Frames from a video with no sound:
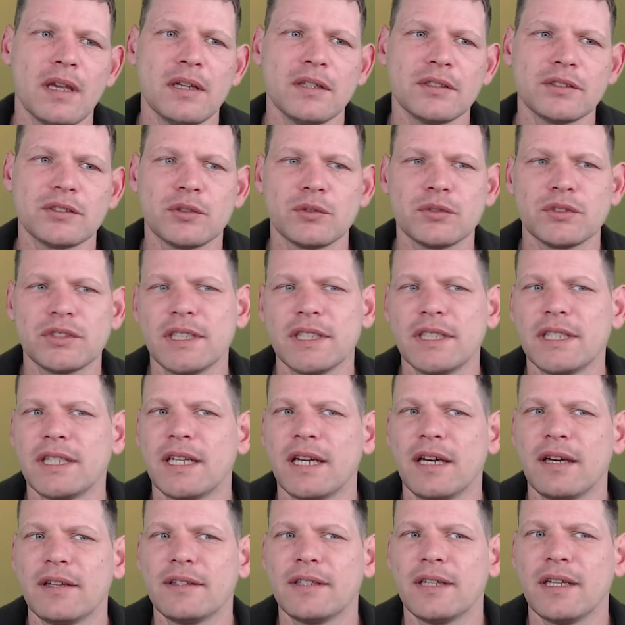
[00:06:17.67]
So we see
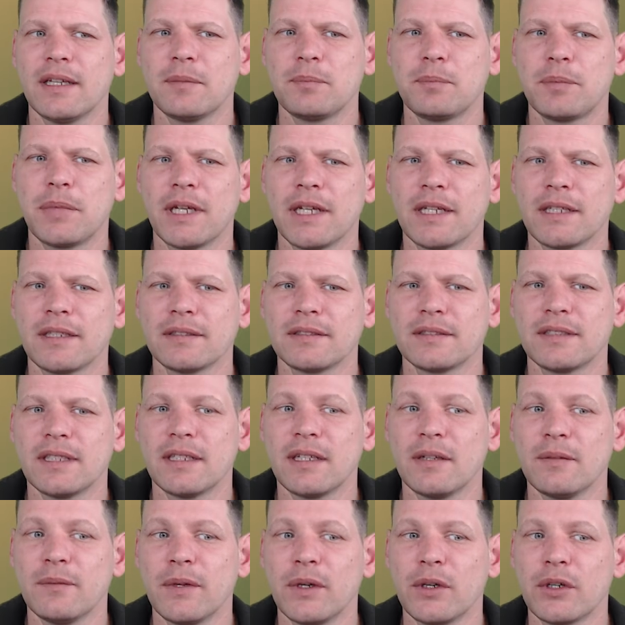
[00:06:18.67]
here that Bing did
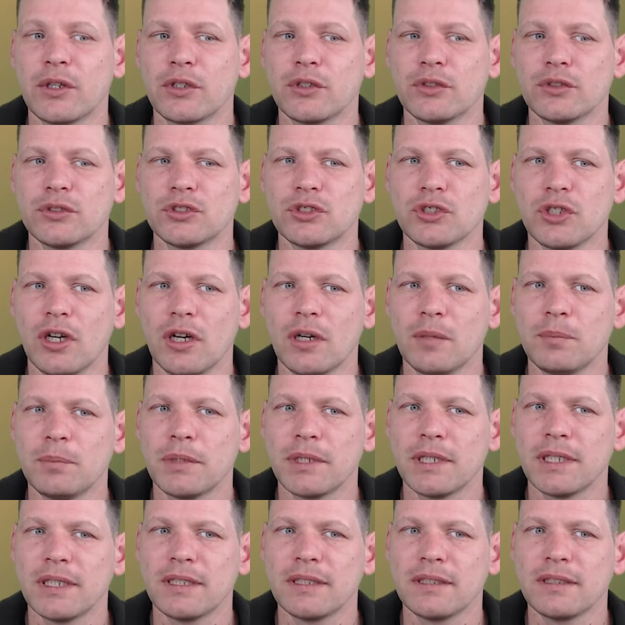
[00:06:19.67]
a very good job
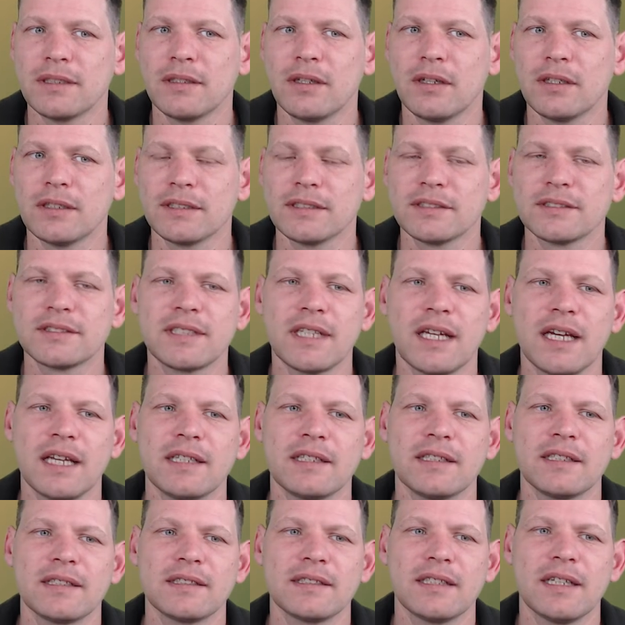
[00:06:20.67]
in
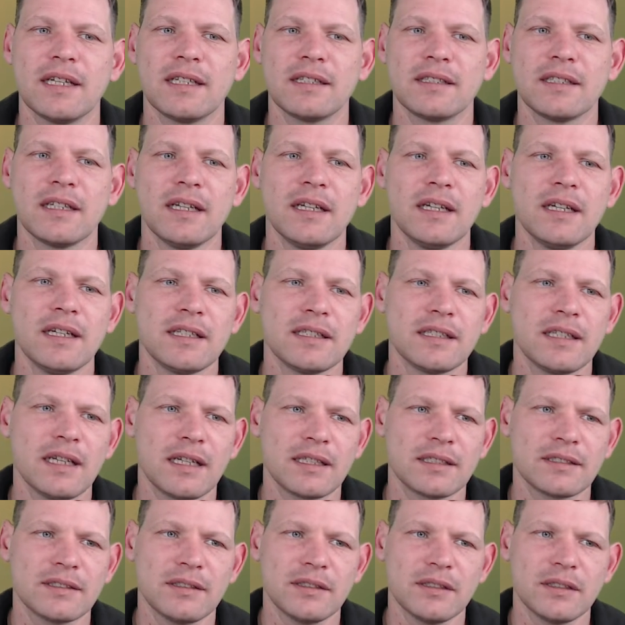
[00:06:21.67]
understanding that
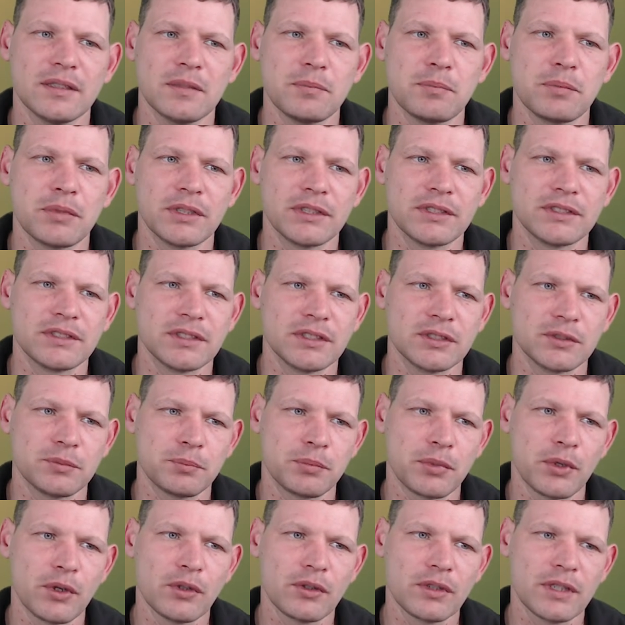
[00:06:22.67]
like the bridge is
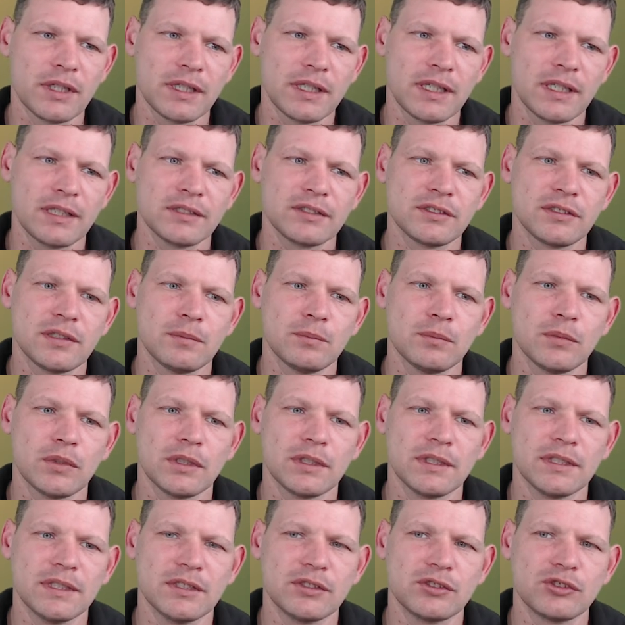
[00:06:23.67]
broken and
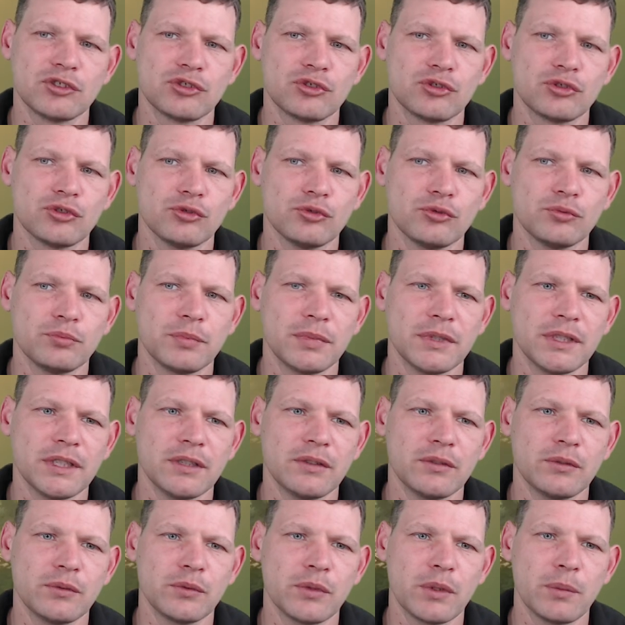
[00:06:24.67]
someone needs to
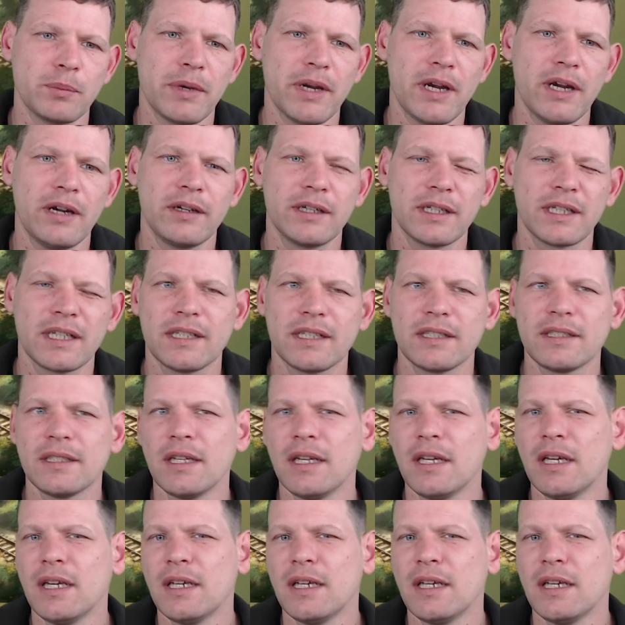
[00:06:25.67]
be repairing it.